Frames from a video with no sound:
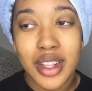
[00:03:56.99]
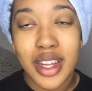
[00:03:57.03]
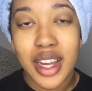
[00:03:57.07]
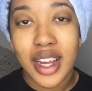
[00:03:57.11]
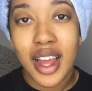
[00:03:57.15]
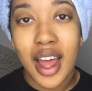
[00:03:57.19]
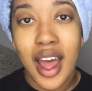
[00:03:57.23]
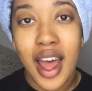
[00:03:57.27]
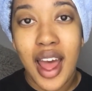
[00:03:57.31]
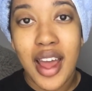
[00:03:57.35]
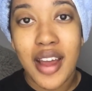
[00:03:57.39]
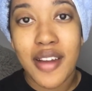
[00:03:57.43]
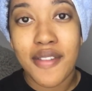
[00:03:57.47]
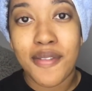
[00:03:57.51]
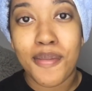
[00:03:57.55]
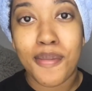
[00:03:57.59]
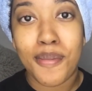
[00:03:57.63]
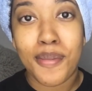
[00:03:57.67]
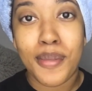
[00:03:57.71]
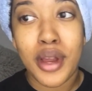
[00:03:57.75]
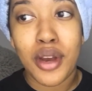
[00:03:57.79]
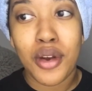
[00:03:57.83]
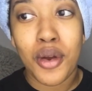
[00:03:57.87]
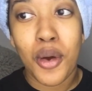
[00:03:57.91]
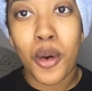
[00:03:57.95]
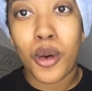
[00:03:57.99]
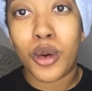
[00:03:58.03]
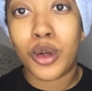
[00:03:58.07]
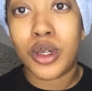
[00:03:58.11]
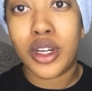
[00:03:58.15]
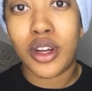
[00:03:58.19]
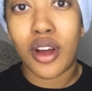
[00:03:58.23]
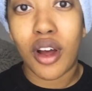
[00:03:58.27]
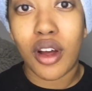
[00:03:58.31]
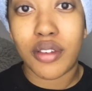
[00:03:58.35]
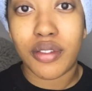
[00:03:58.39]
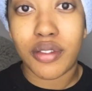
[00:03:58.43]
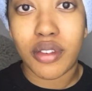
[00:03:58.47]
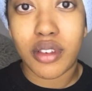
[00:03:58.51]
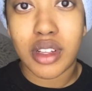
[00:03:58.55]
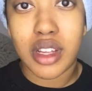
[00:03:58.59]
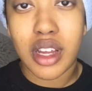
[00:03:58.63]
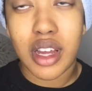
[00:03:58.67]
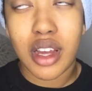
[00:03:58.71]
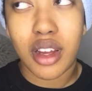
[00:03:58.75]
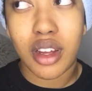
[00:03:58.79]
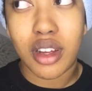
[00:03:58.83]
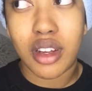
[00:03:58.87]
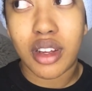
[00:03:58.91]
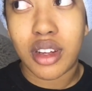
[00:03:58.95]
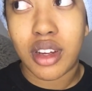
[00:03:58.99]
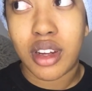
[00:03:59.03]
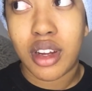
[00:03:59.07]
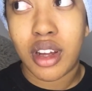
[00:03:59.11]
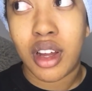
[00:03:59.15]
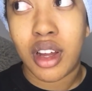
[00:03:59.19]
Like I've been holding off for like